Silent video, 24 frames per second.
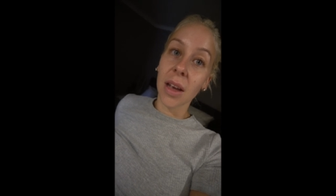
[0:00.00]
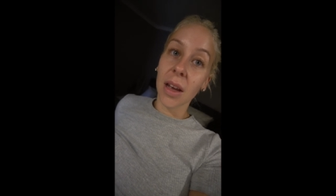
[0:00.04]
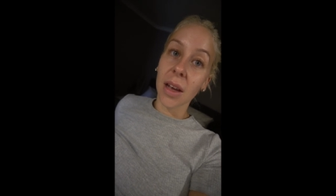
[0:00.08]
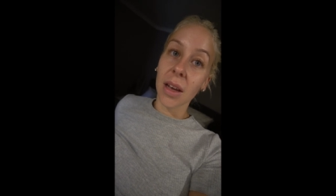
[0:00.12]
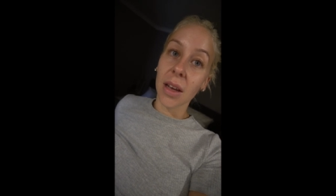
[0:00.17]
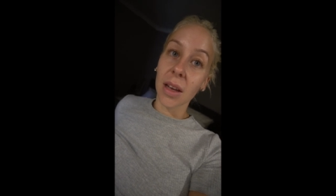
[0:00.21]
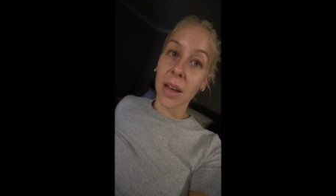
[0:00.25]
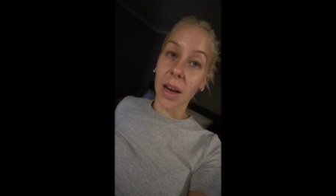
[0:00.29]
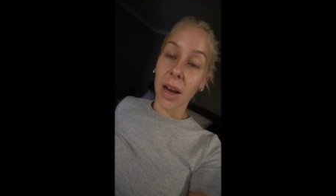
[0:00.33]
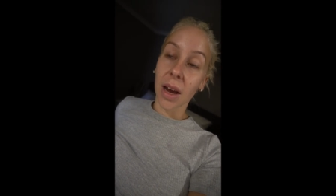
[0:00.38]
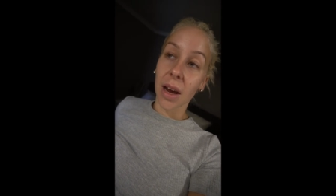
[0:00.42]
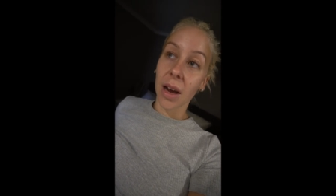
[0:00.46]

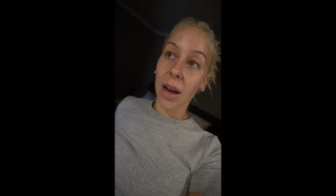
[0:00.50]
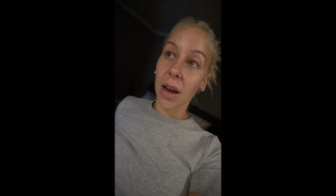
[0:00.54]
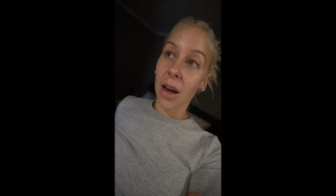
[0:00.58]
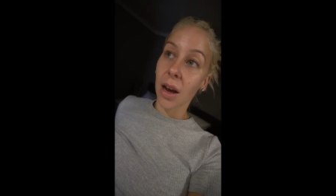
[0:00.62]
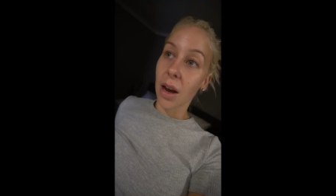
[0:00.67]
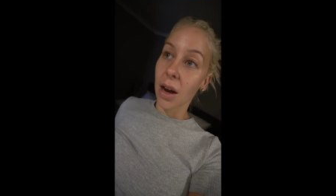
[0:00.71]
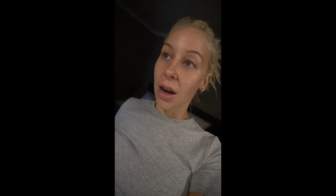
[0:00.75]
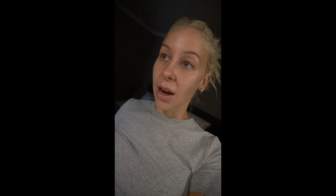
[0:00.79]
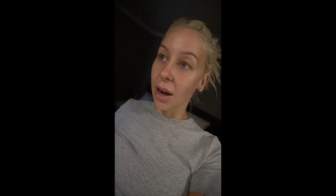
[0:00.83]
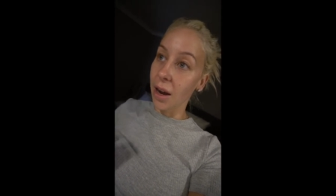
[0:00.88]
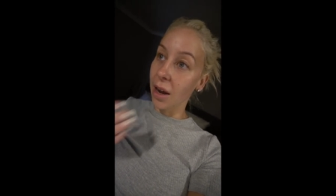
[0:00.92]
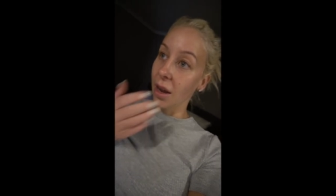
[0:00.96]
yeah
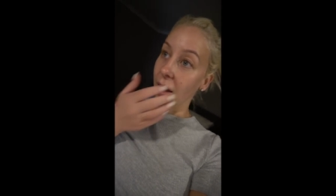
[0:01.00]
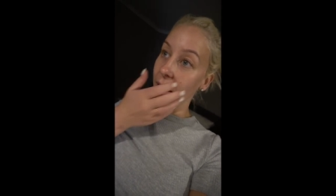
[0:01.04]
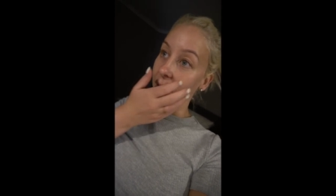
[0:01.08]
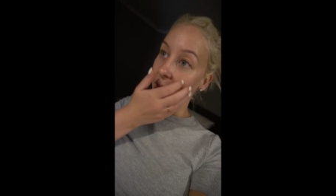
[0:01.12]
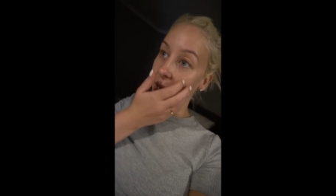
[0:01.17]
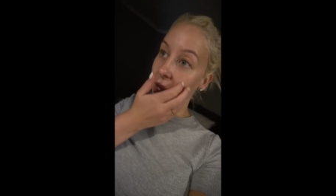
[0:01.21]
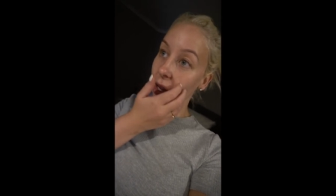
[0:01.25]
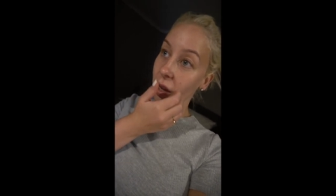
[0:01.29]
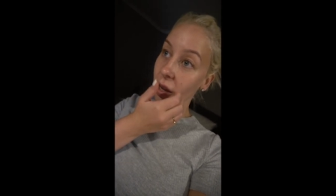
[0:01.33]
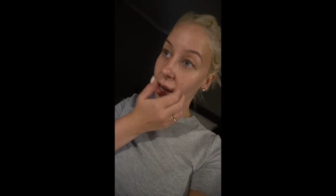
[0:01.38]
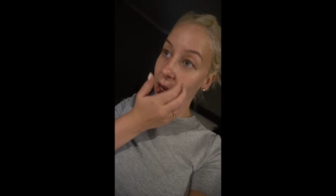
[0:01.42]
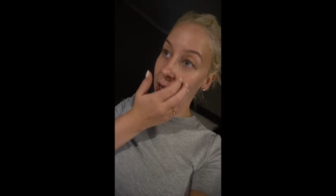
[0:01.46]
I
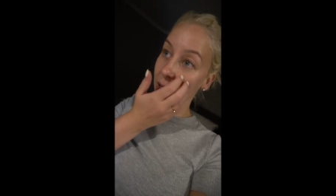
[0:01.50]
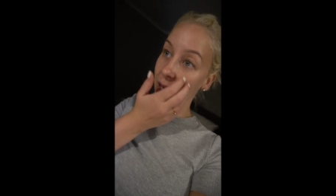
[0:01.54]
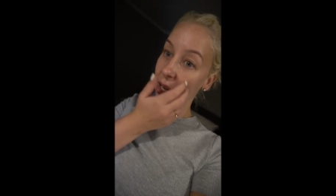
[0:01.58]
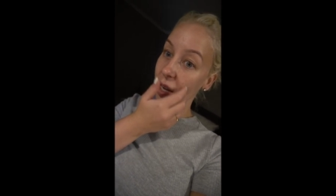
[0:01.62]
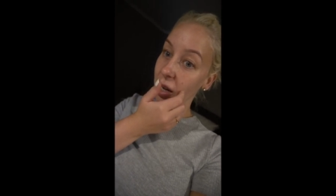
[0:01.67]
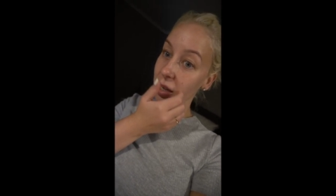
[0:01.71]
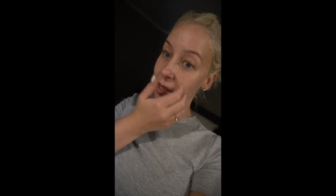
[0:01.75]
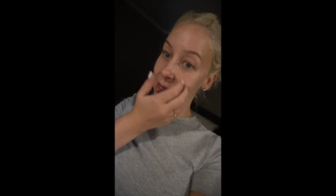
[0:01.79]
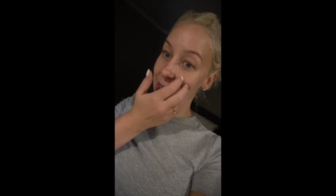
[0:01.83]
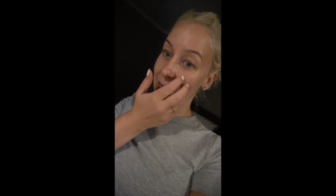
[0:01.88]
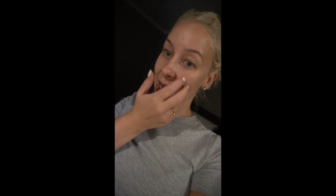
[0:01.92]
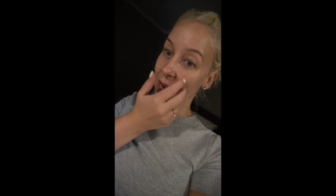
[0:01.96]

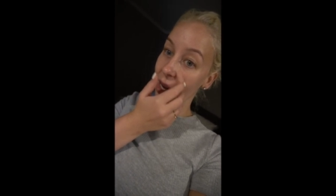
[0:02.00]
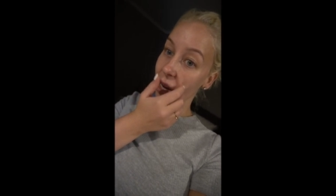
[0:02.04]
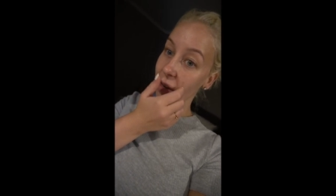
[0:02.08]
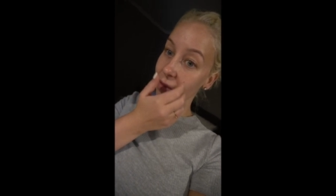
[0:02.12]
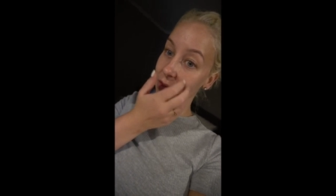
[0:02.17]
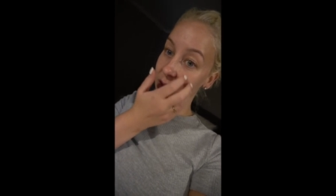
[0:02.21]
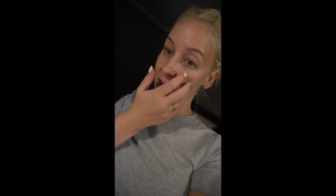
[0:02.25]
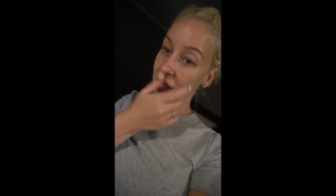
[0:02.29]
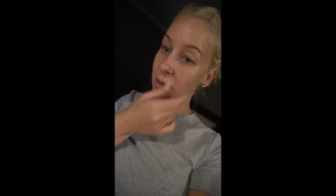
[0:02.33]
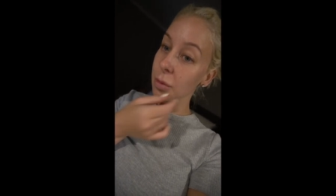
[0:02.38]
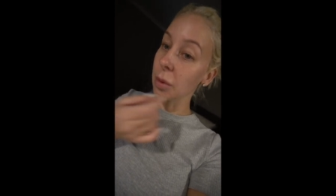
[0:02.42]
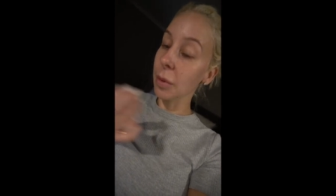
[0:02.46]
guess I have
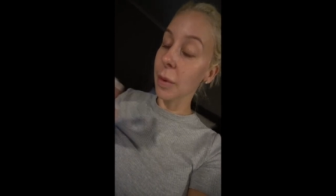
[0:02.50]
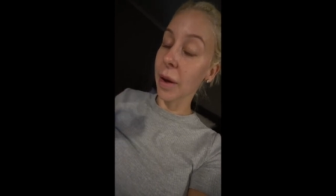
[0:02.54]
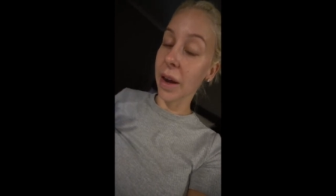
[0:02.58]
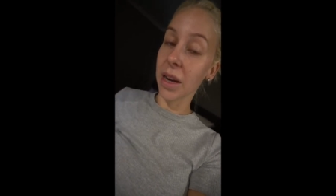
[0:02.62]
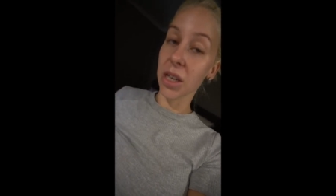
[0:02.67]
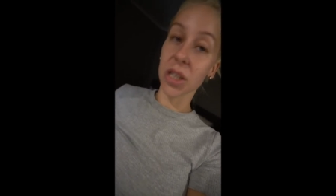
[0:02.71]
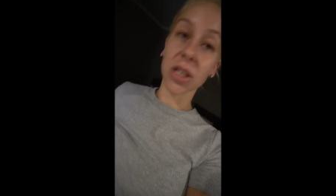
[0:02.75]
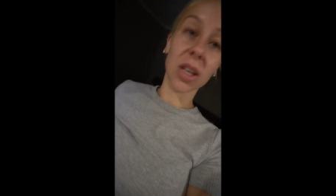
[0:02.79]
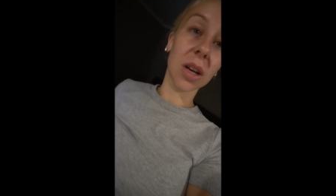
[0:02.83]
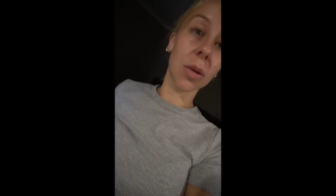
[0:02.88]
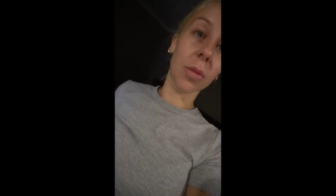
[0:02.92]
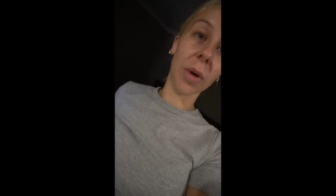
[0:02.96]
to just be
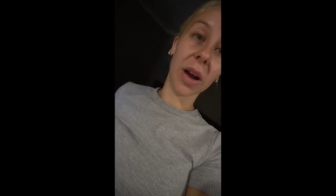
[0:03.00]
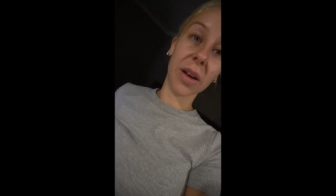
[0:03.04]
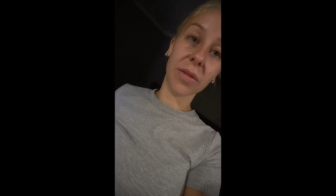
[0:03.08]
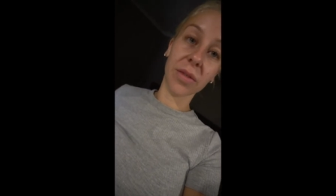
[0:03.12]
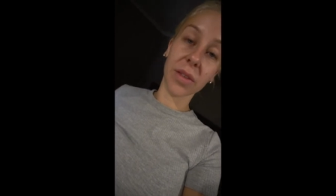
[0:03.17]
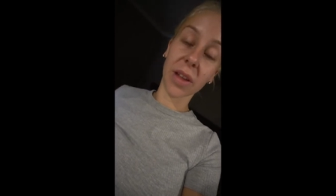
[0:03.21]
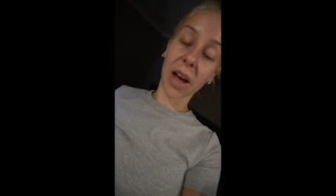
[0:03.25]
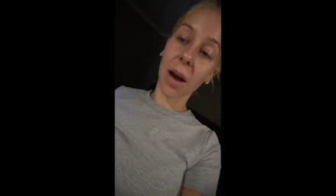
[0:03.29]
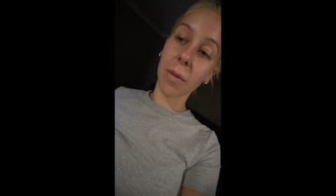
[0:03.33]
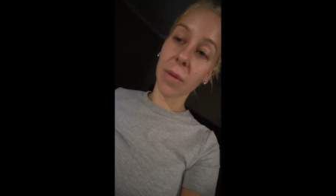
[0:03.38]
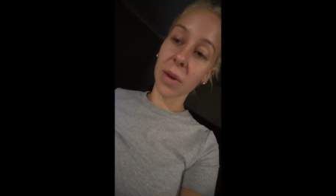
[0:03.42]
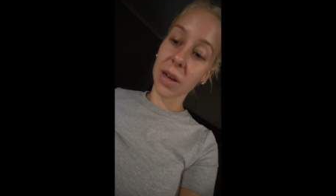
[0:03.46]
patient and wait for
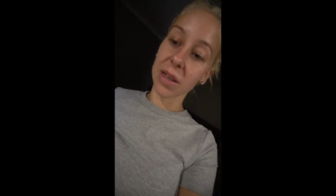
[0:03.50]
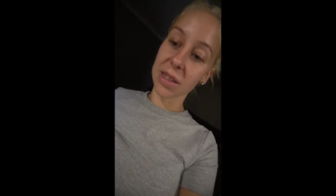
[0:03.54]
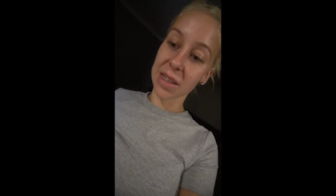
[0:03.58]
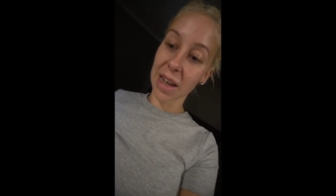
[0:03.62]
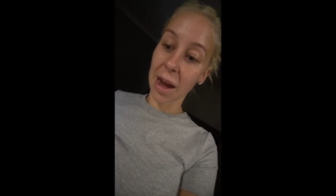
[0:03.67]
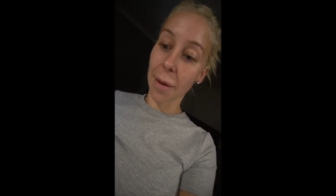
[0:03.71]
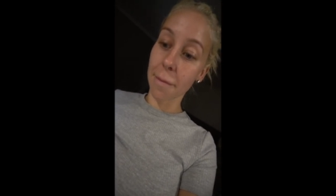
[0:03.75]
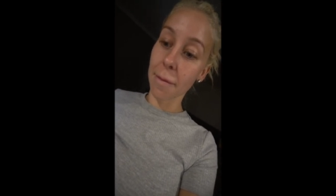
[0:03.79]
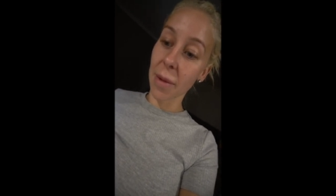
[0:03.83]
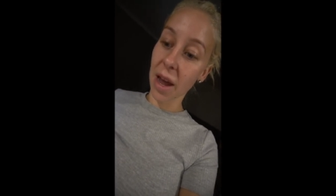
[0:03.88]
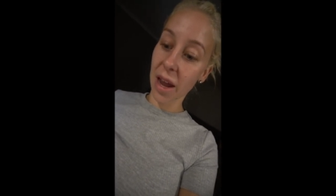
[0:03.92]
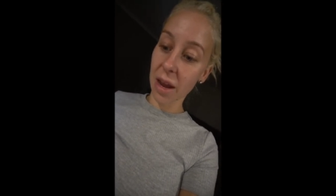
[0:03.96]
that because
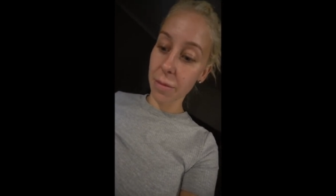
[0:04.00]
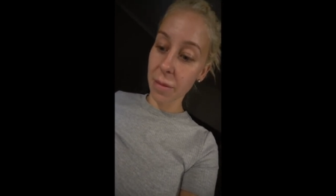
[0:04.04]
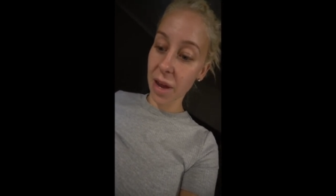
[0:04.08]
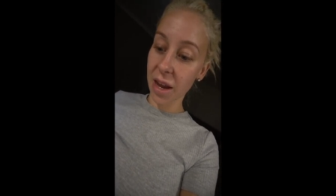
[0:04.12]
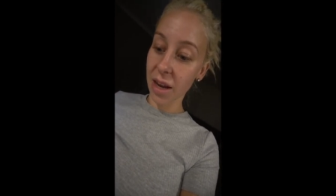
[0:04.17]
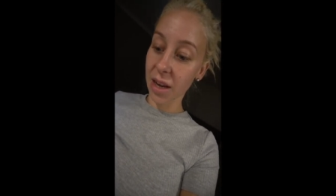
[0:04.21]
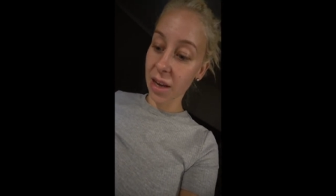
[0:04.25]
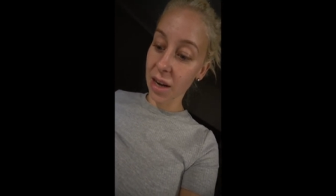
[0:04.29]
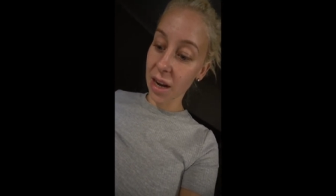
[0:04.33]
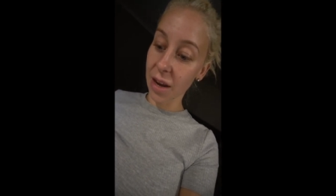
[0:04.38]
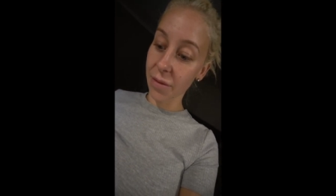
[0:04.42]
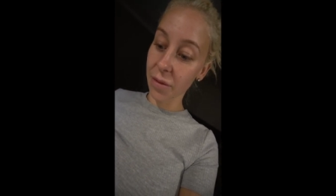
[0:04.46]
that may
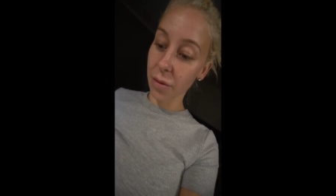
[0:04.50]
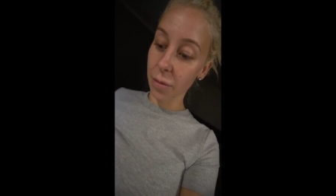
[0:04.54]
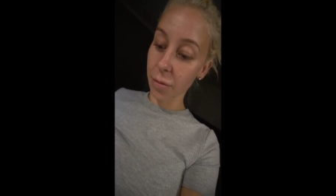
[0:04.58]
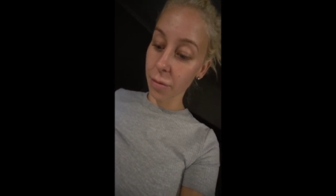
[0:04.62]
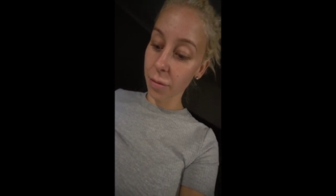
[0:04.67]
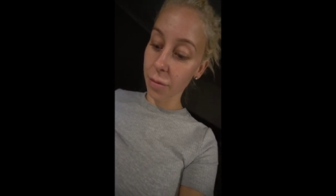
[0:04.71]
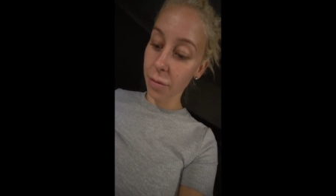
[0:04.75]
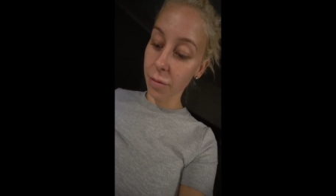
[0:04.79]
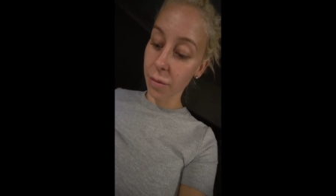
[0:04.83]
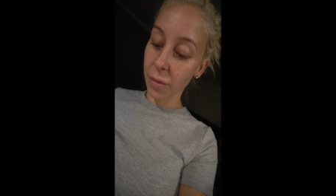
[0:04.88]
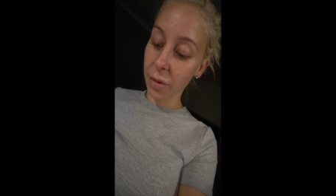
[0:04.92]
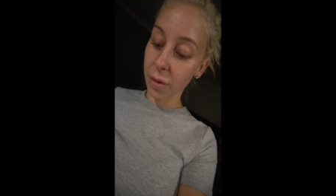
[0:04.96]
make an
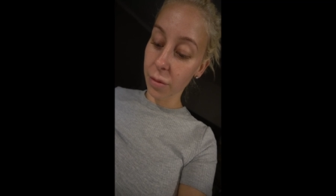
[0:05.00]
even